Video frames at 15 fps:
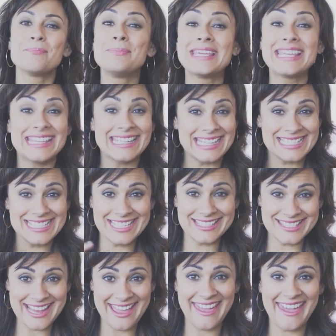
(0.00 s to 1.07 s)
Beginning
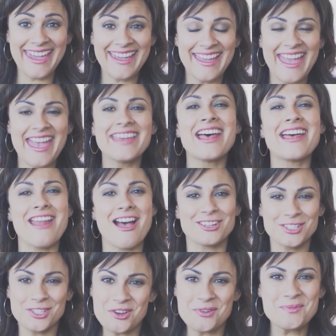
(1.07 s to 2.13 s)
today and on
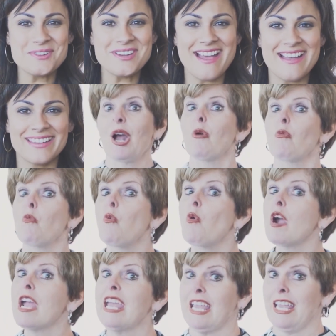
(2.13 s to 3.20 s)
October ninth,
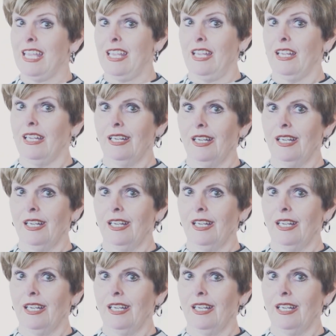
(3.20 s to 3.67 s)
we